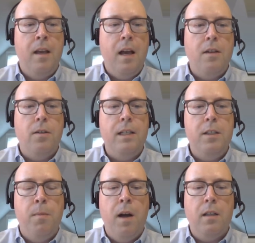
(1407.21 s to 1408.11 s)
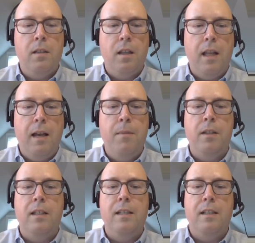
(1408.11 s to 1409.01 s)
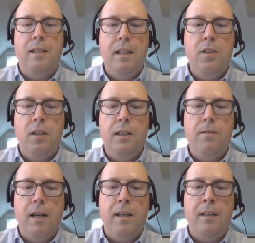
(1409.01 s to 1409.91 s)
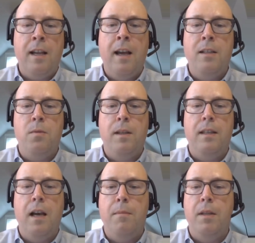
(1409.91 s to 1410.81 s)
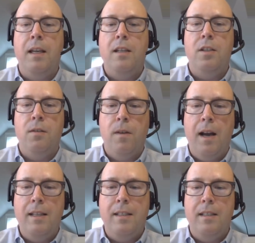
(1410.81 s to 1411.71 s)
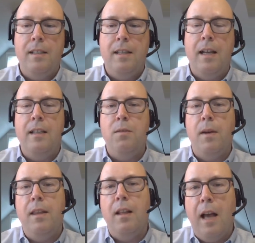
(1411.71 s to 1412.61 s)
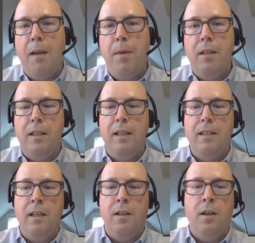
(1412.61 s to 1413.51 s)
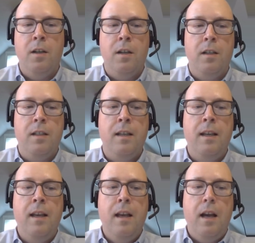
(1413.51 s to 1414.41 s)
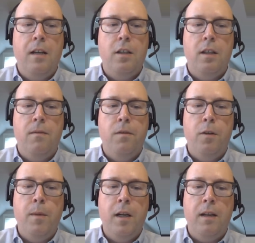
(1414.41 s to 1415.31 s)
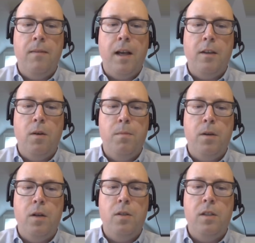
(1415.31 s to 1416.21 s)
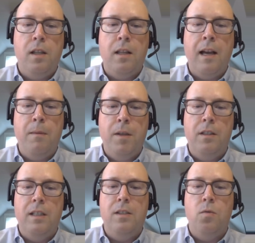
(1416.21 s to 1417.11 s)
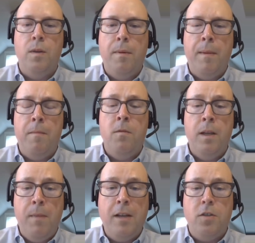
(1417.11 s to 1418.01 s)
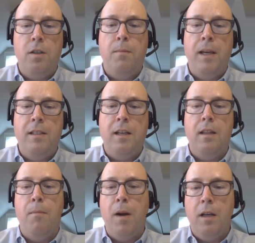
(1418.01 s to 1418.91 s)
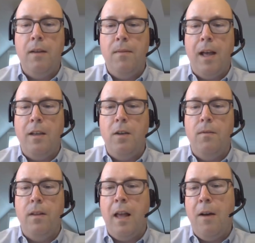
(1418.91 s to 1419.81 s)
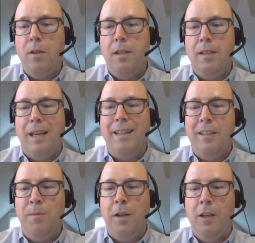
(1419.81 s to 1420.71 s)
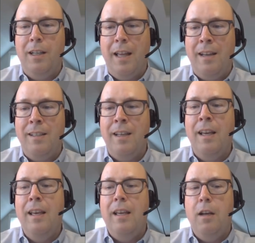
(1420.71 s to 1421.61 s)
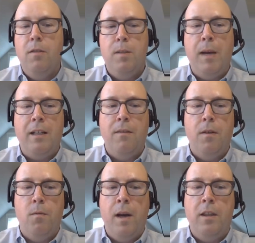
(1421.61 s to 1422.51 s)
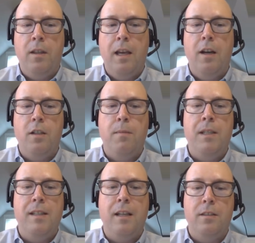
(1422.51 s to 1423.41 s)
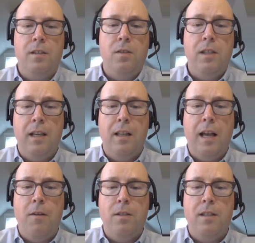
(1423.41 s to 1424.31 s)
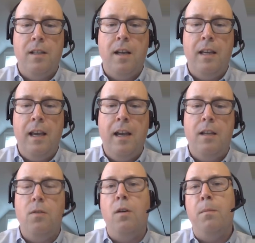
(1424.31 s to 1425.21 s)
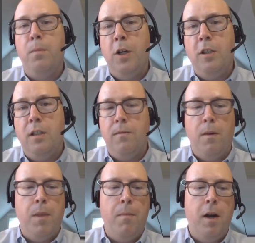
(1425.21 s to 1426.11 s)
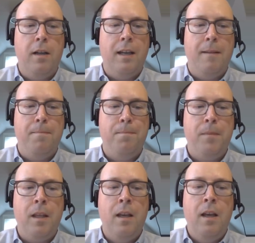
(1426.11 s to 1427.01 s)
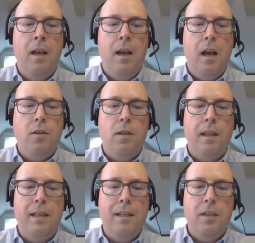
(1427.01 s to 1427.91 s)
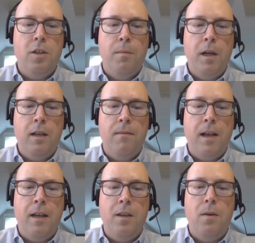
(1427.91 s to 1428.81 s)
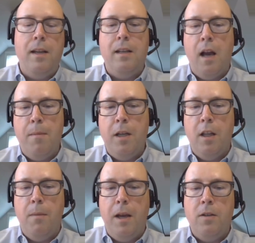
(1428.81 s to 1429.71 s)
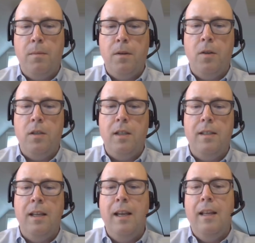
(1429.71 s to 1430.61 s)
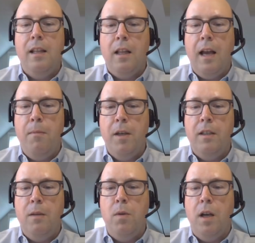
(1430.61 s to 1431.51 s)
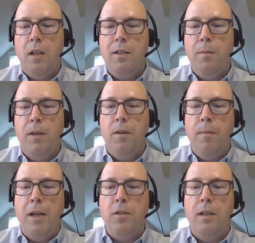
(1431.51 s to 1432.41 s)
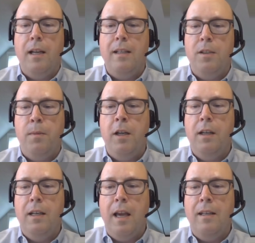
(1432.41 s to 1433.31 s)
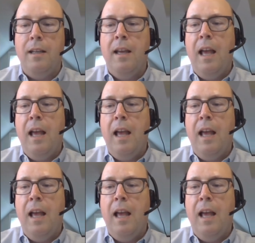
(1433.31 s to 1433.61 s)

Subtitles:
Under each model, the liability is initially recognized when the obligation arises, that is, when the liability is incurred. Under the full market value approach, the liability is remeasured based on the market value of allowances at each period end, irrespective of whether they are to be settled using allowances on hand or purchased from the market. Under the initial market value and nominal amount approaches, the liability would also be remeasured at each period end.